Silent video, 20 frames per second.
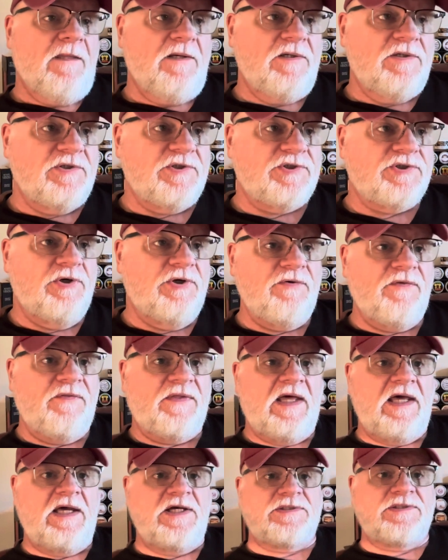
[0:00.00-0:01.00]
Certain
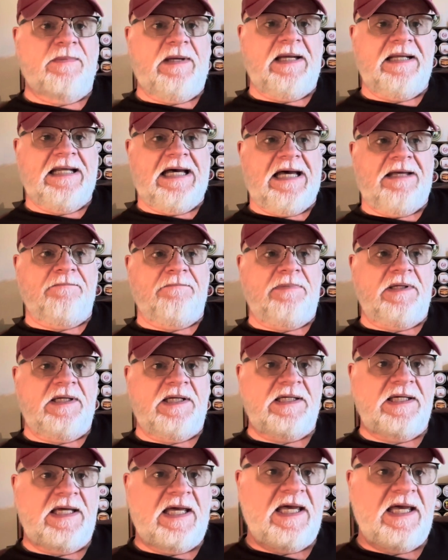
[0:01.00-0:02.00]
things may not
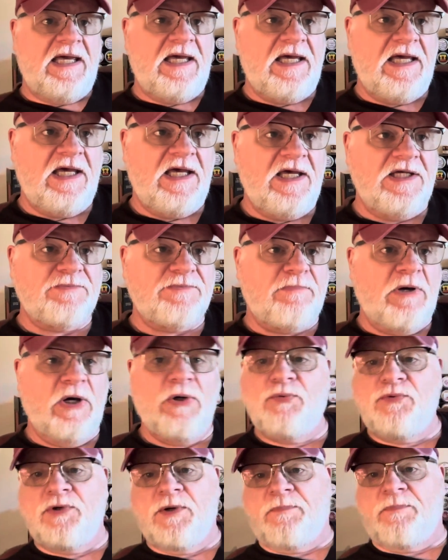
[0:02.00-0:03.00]
be as
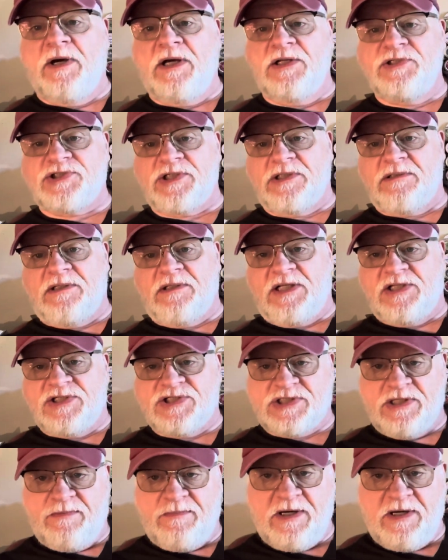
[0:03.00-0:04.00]
potent or pungent in
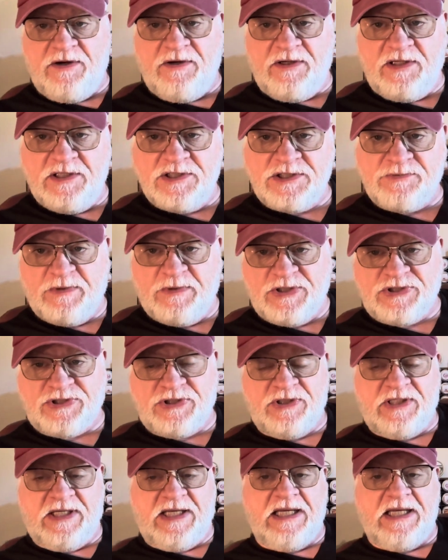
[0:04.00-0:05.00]
some areas,
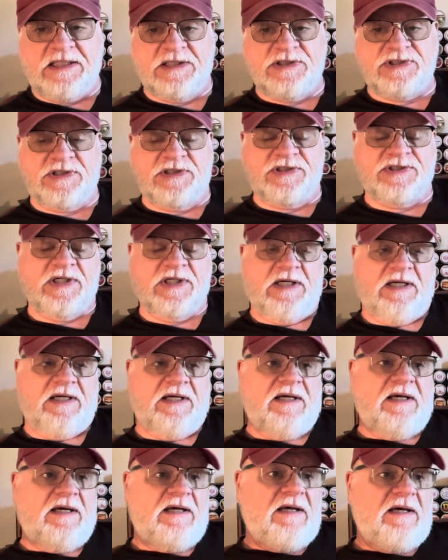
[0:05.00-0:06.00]
especially the Englishes,
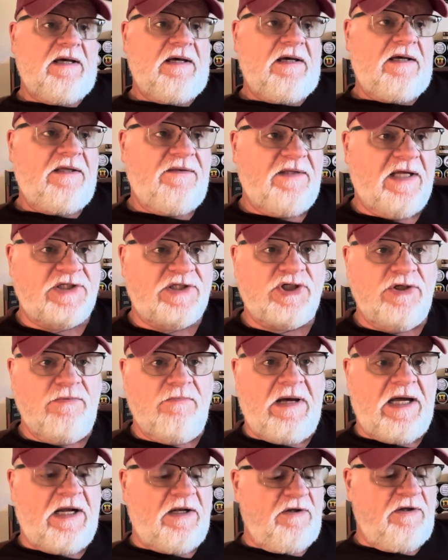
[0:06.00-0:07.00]
that you
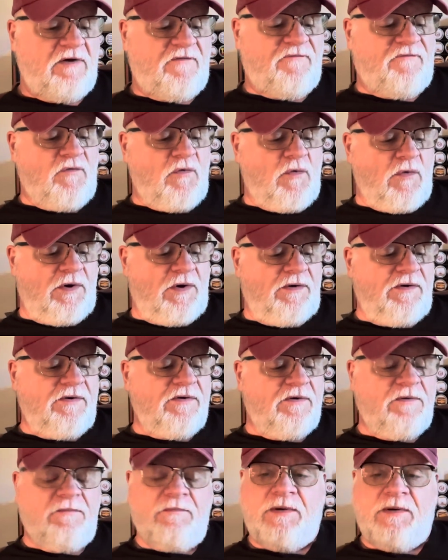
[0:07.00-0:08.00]
might look for.
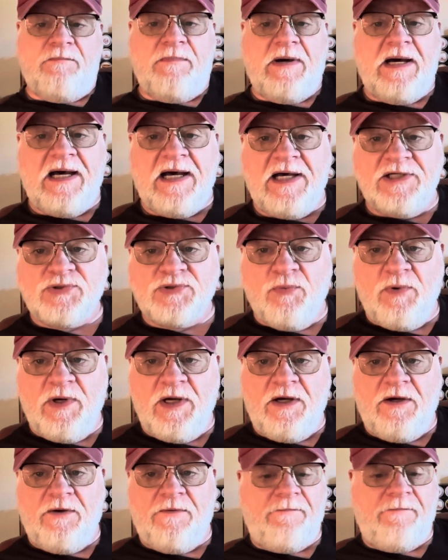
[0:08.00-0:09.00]
But
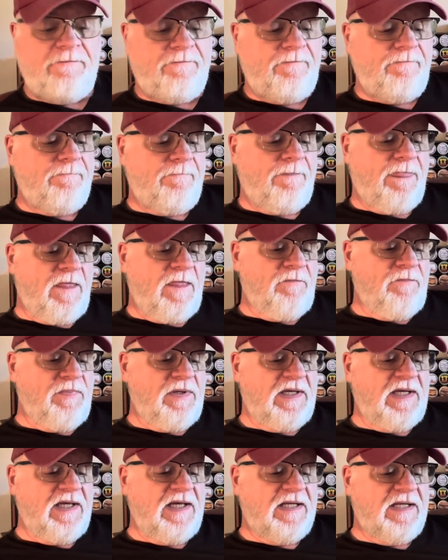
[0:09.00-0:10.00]
Boswell,
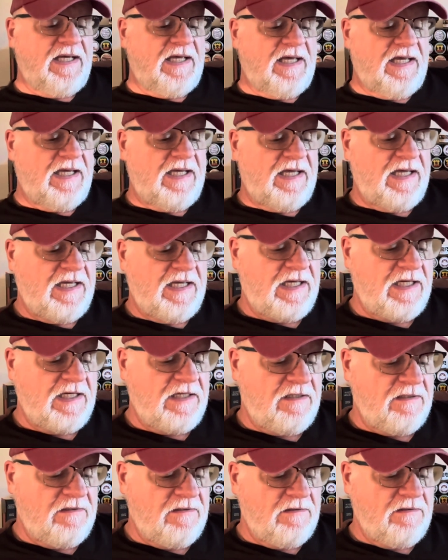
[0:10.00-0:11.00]
being
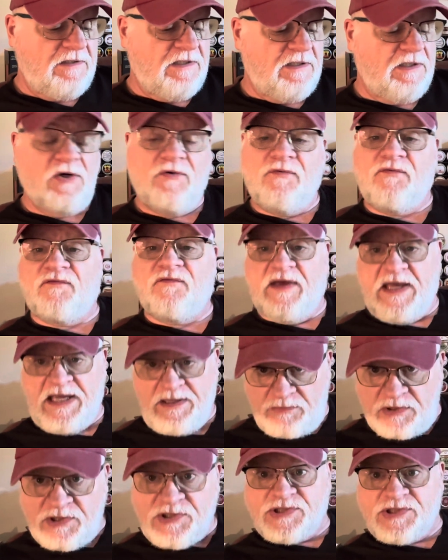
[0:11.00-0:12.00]
a
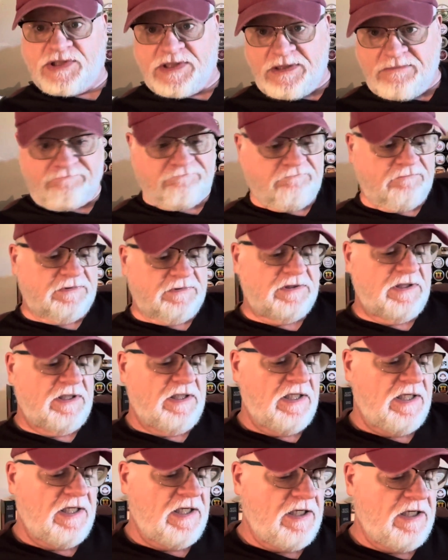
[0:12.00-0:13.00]
famous
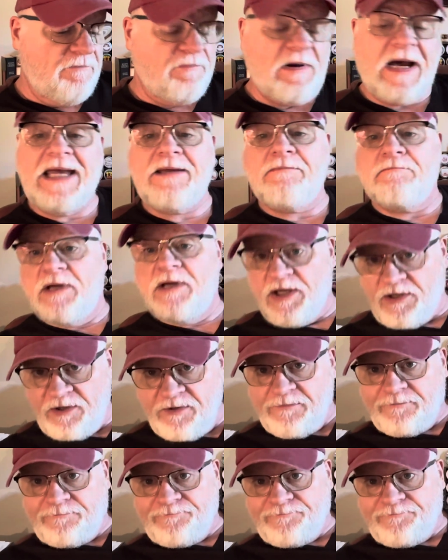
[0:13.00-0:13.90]
pipe maker